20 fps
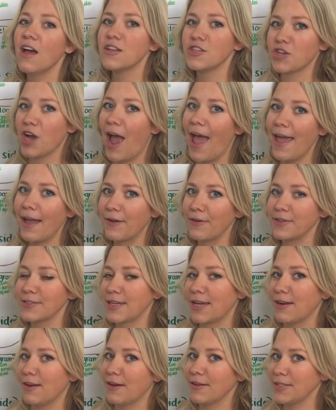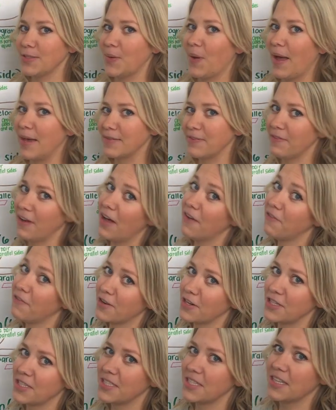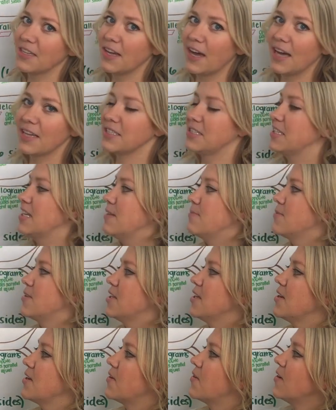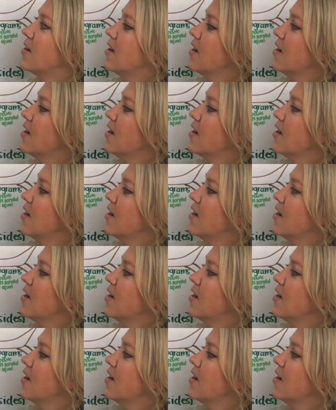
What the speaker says: Triangles can also have a first and last name too.